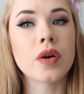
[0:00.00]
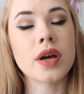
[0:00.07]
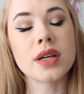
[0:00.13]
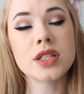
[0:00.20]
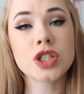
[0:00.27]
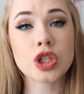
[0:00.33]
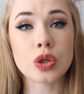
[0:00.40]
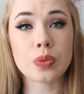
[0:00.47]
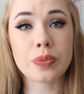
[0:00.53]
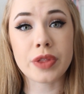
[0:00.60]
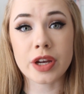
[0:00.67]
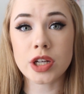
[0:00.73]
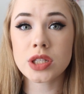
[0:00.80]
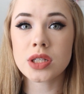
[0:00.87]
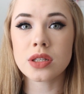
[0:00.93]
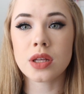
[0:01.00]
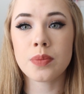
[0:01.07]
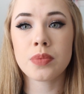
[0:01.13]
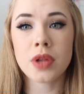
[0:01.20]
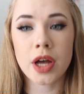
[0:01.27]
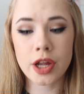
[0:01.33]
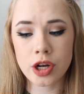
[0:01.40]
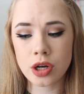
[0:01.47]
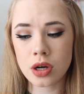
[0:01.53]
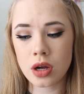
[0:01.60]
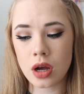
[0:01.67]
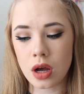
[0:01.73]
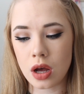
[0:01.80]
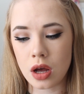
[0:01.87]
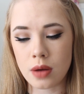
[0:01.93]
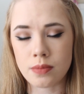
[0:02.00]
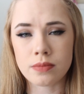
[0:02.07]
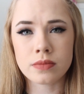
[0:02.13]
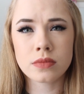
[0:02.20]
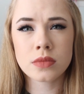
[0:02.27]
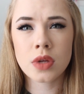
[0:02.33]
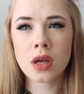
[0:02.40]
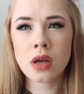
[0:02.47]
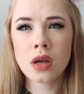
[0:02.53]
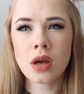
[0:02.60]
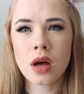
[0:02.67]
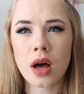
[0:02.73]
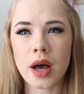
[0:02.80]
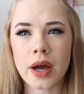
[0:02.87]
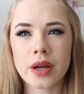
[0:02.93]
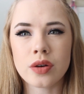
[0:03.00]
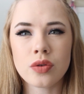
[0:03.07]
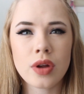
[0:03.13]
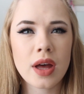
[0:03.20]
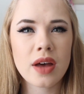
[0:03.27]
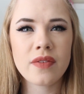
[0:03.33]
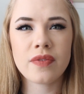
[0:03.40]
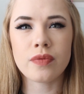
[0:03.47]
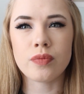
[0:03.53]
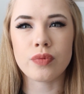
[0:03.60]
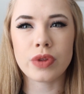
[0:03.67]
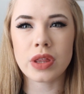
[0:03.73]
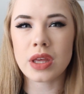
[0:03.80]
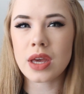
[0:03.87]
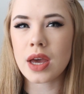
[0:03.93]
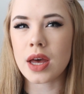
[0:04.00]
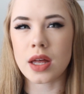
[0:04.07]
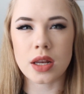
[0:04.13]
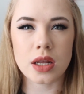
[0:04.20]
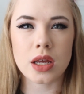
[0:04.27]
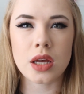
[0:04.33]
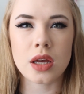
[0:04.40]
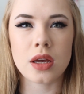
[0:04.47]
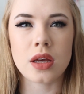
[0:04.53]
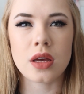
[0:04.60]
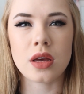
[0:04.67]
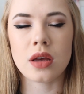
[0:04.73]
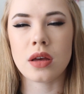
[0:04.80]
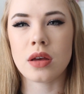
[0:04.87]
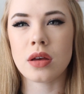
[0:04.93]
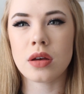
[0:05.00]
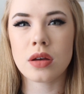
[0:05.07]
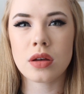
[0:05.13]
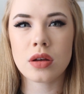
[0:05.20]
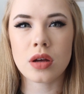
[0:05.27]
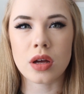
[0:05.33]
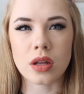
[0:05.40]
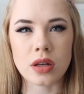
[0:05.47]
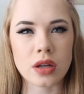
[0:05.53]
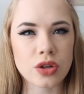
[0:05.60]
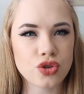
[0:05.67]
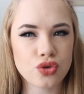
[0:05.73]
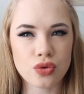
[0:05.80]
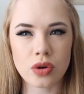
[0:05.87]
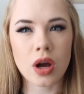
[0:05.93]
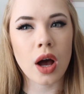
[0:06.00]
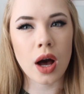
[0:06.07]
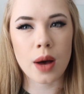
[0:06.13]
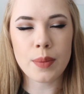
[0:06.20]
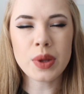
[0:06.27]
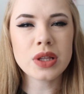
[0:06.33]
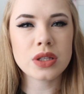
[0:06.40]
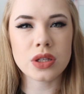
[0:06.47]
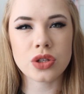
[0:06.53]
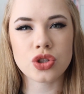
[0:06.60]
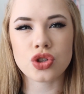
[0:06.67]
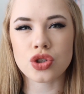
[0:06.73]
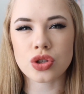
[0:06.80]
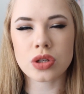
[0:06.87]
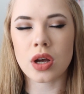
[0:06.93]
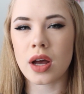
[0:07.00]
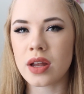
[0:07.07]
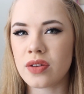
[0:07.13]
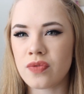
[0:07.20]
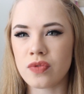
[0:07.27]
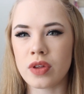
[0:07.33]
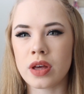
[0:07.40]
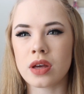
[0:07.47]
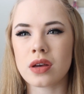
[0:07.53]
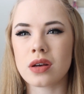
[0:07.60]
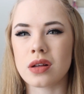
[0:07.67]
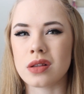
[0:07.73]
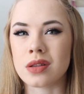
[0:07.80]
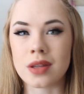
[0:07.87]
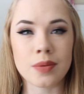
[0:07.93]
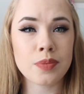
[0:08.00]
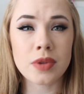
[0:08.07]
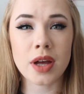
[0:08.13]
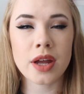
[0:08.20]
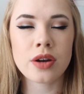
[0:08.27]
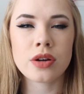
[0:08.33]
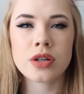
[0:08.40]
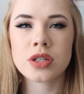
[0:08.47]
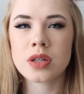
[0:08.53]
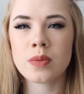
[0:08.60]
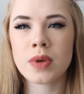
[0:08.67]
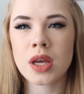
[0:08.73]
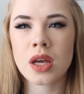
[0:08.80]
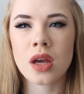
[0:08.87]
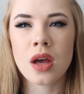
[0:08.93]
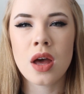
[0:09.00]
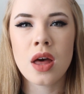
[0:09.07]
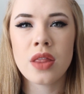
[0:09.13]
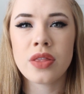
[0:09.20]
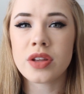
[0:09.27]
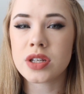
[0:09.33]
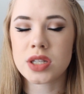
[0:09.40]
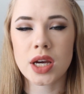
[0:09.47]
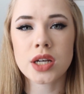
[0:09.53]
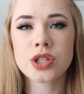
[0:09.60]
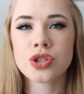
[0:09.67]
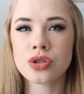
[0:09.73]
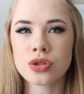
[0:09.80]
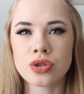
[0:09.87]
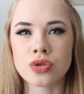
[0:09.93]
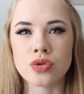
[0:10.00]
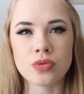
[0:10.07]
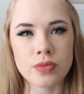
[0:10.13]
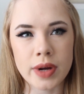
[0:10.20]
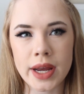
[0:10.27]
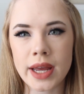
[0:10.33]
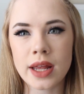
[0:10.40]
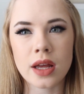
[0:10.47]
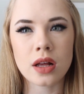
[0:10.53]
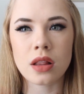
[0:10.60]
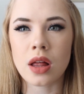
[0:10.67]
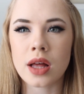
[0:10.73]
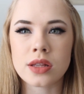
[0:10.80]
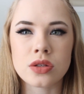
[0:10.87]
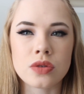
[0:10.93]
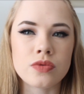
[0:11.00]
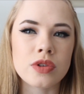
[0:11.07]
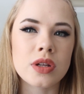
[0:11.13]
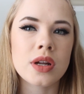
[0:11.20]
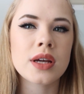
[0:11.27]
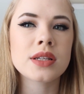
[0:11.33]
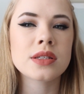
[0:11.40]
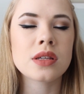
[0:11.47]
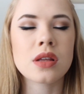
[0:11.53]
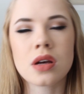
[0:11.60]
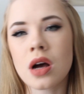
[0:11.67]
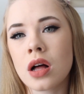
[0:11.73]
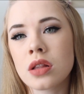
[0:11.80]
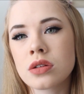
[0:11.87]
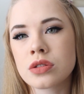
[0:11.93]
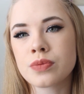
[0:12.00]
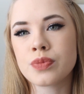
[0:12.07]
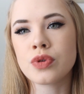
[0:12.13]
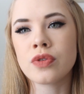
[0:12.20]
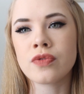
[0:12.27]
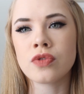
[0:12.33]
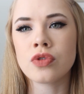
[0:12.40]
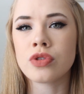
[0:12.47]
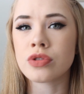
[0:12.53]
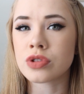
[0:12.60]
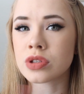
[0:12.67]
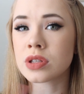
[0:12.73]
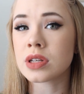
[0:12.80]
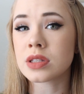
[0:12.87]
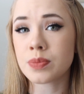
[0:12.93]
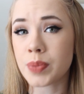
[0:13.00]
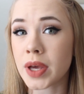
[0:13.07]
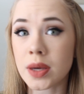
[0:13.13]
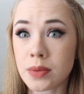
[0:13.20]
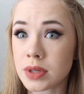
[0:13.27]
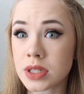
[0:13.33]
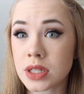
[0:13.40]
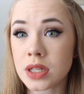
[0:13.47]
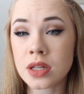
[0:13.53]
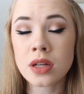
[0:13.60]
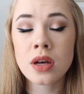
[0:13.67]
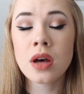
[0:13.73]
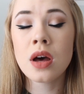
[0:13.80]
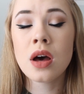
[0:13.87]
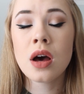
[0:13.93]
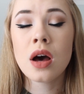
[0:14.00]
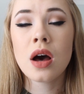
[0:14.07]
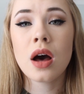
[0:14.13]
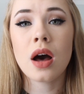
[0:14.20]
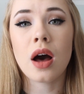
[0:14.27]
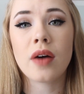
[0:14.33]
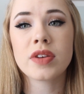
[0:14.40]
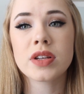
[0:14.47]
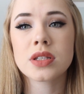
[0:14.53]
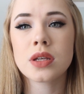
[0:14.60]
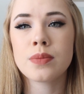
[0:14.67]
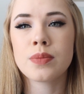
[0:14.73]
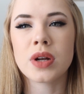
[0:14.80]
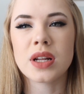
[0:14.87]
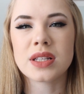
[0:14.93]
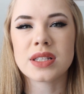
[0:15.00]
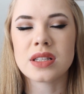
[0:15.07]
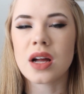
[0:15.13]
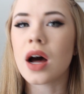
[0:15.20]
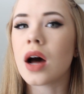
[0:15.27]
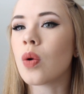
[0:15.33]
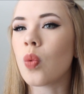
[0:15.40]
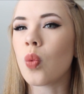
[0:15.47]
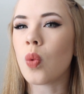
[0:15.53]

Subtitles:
Okay, so there's the lip liner. I don't have really any initial comments, it's just kind of like a lip liner to me. The texture is great, it glides on really nicely, the color is beautiful, it's pigmented obviously, but it's not